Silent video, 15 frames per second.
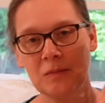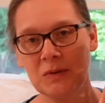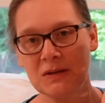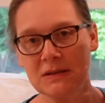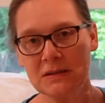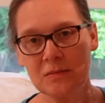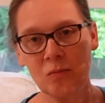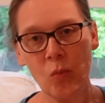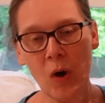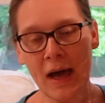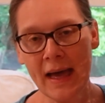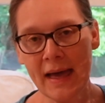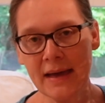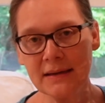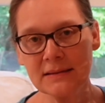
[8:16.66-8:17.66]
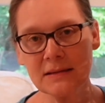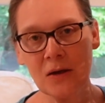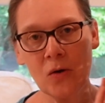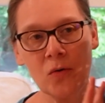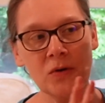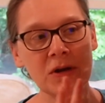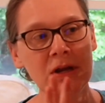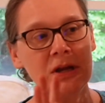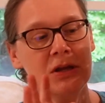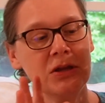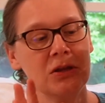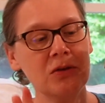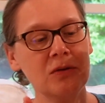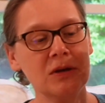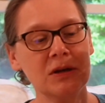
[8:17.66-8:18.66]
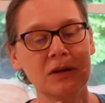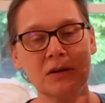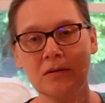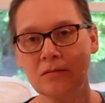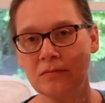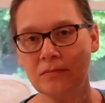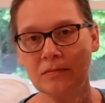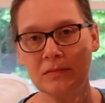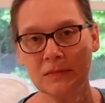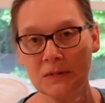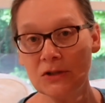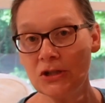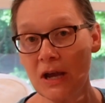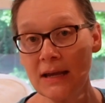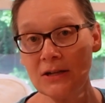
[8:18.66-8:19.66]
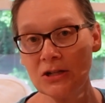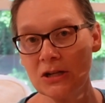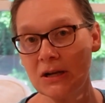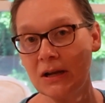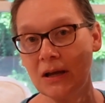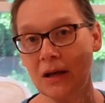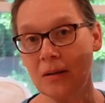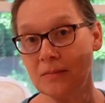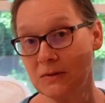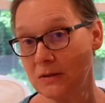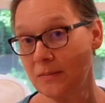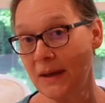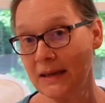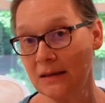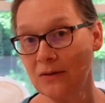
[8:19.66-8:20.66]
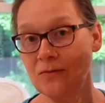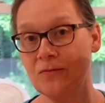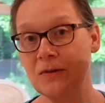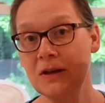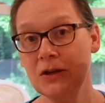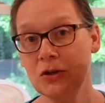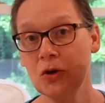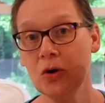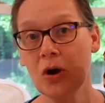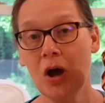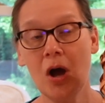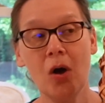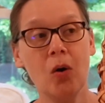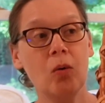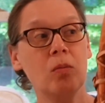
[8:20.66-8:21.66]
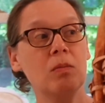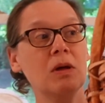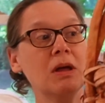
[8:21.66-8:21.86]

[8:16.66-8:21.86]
put some wax on it. You could change it up to make it fit your home.